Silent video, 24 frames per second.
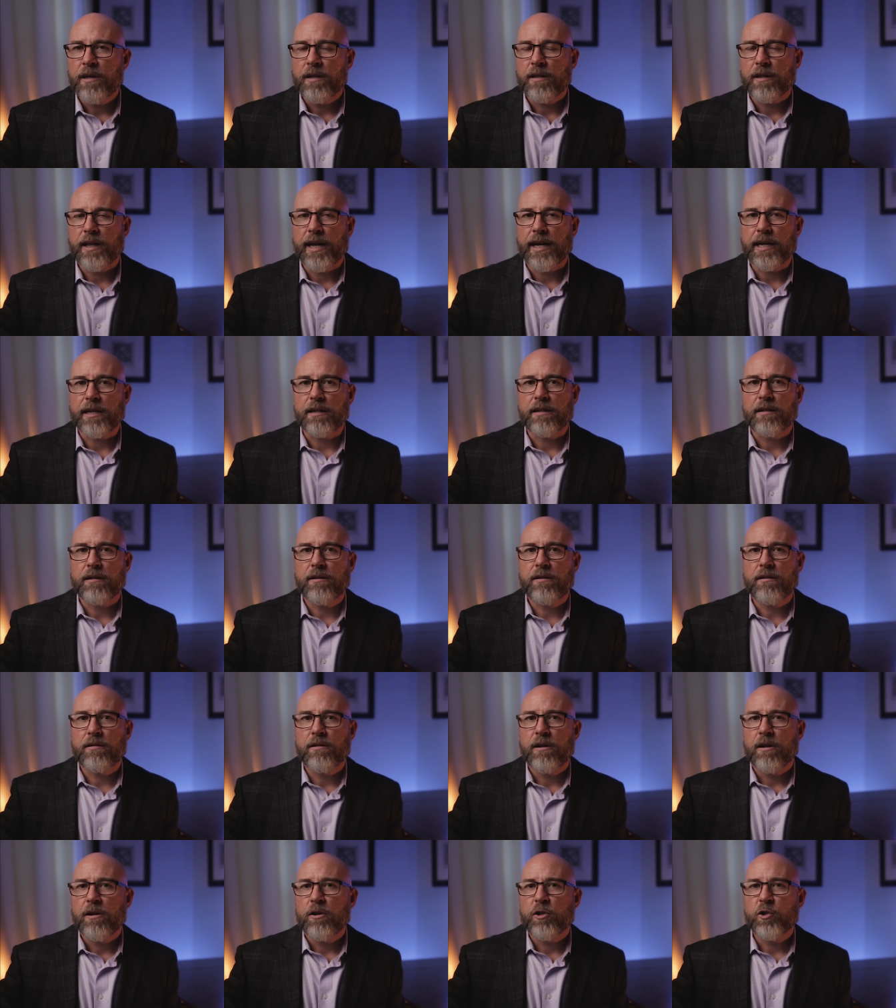like
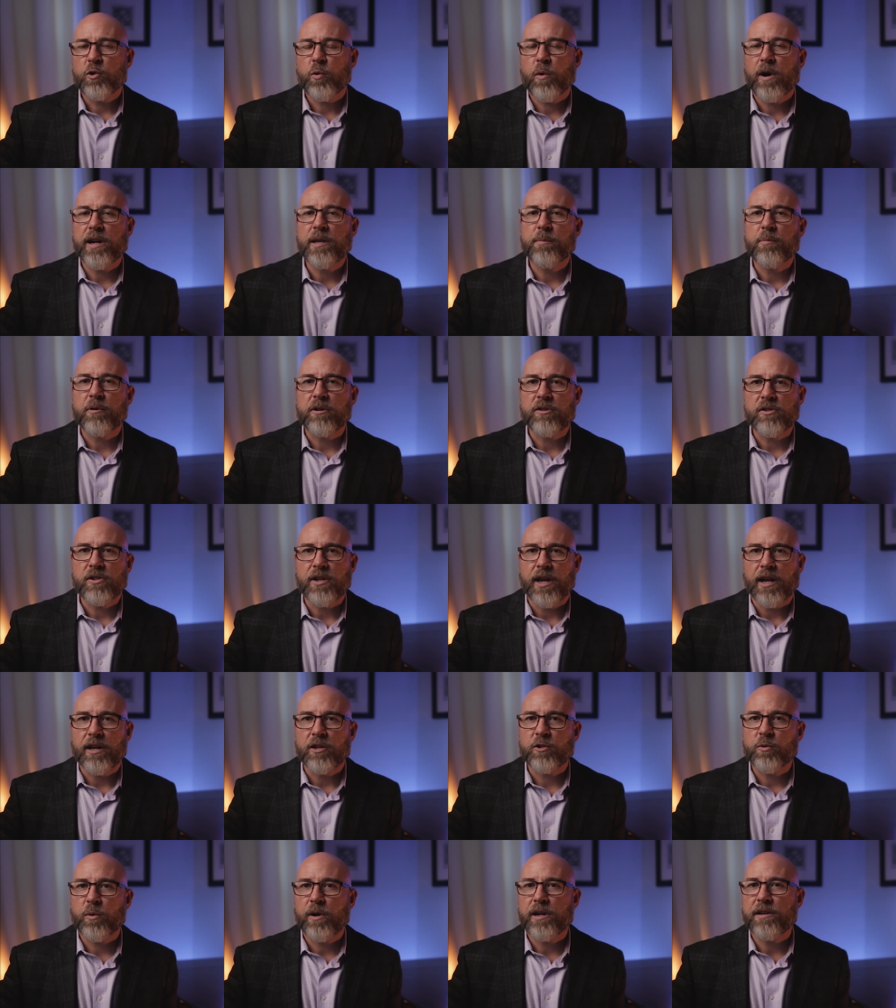
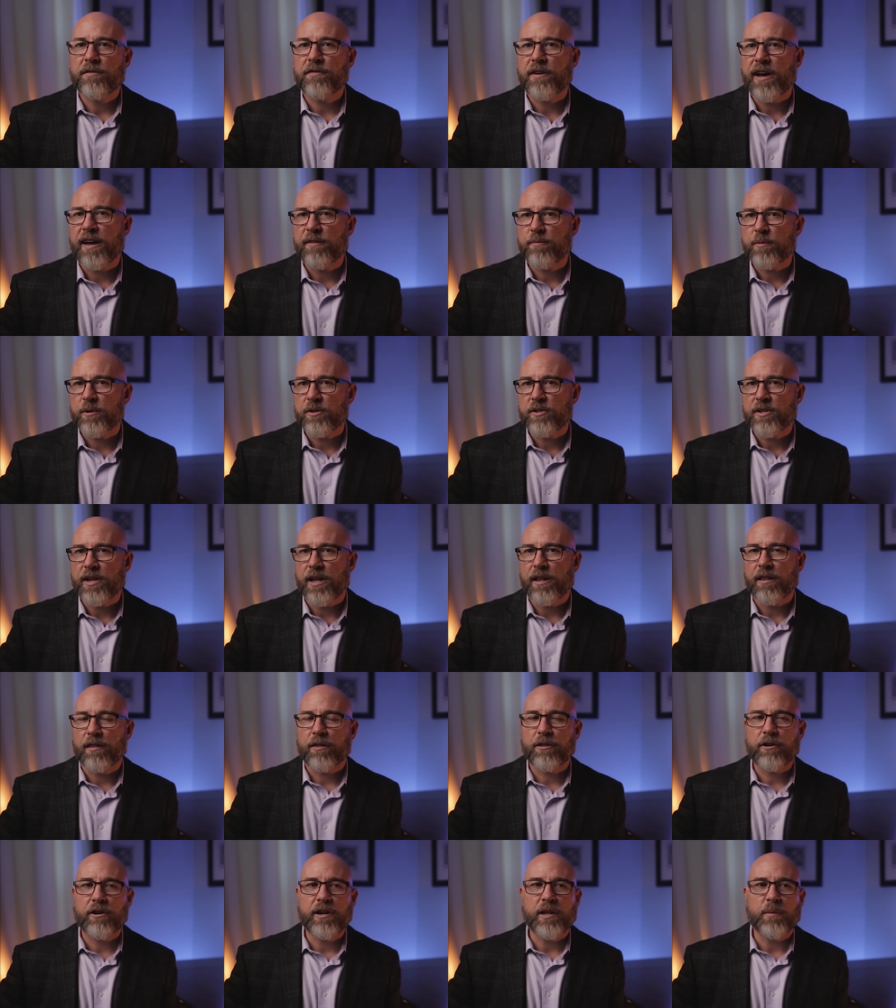20%,
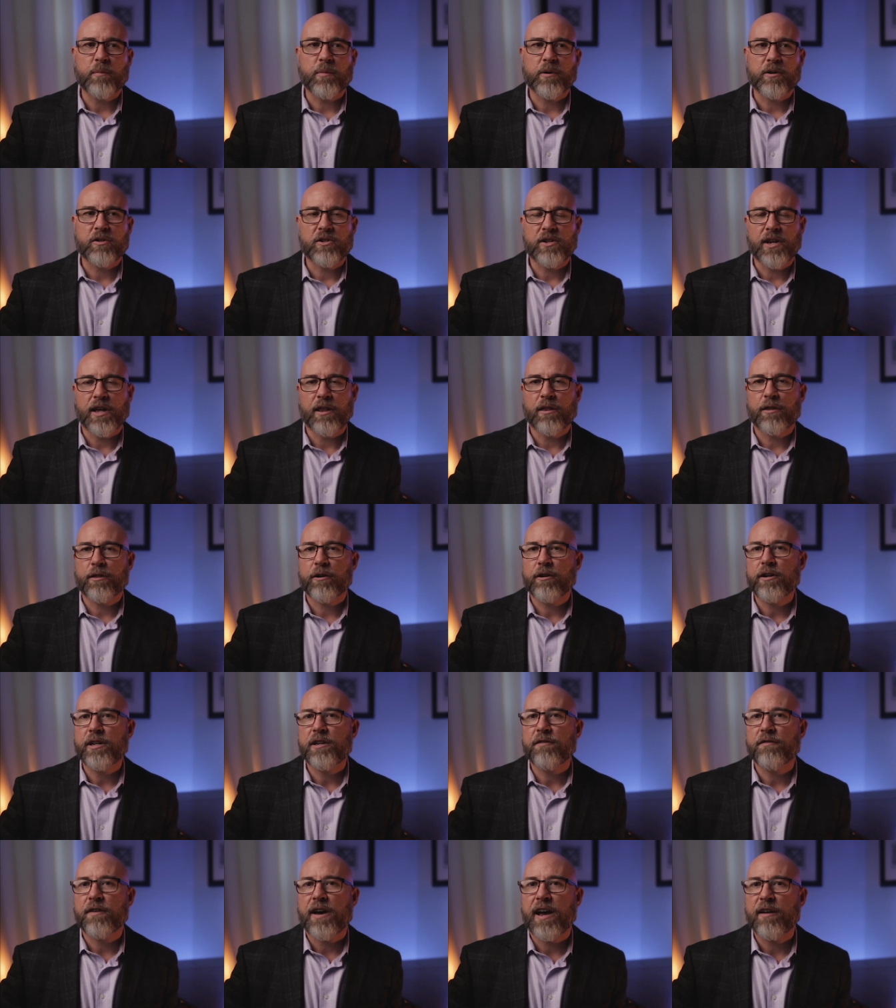25%, 30%,
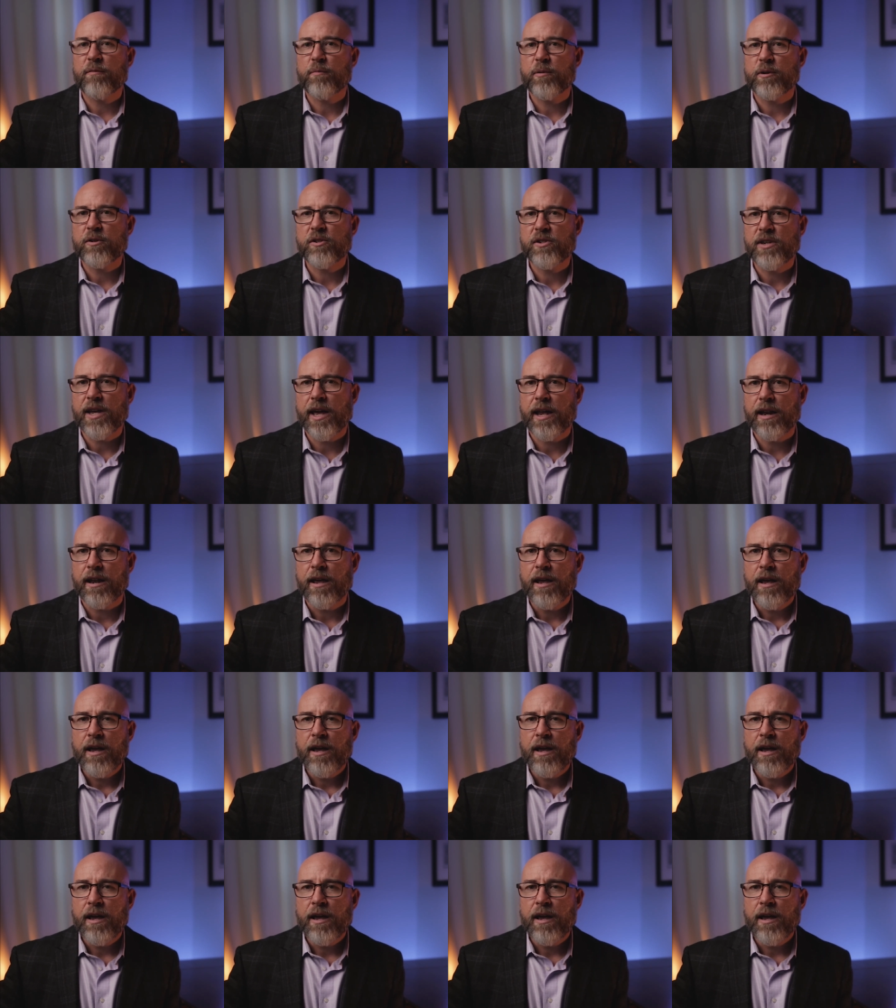35%